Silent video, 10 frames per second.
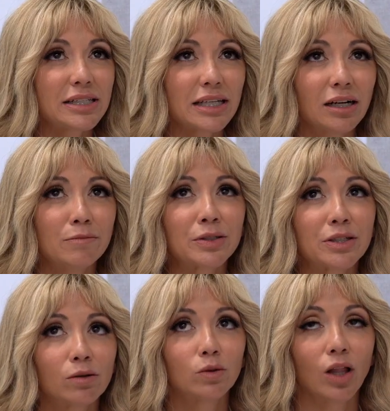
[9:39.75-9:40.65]
think I'm
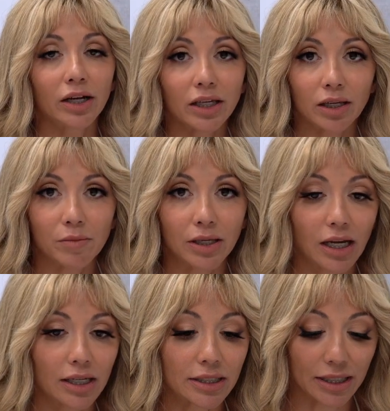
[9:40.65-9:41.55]
so lucky
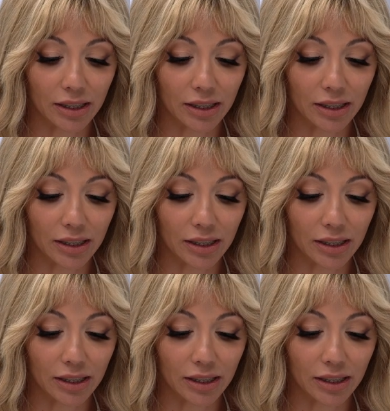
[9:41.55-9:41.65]
because